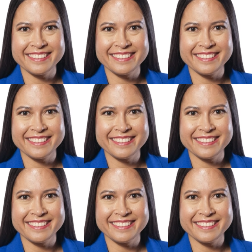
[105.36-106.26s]

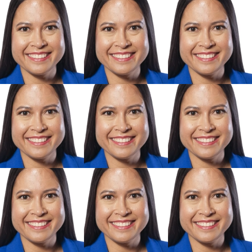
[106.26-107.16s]

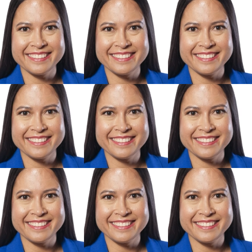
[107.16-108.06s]

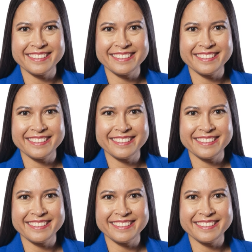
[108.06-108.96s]

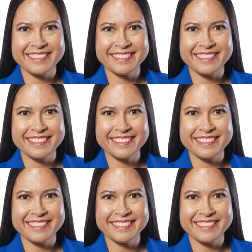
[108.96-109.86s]

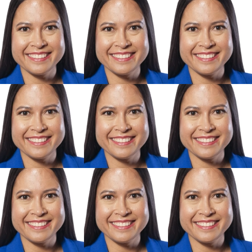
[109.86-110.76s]

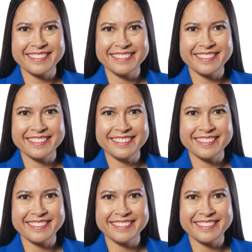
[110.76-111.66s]

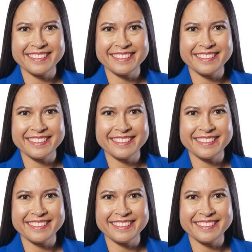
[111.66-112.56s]

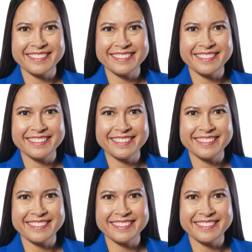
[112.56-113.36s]
[no speech]